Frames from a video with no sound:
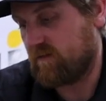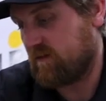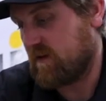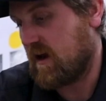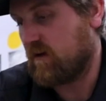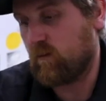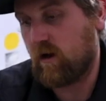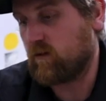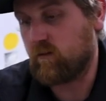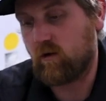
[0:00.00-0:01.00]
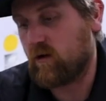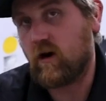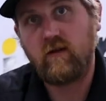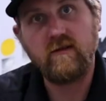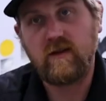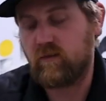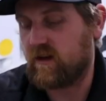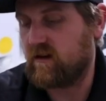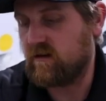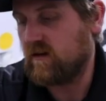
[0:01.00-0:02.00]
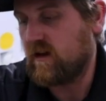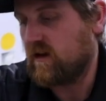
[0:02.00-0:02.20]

if you had a welded one on or something,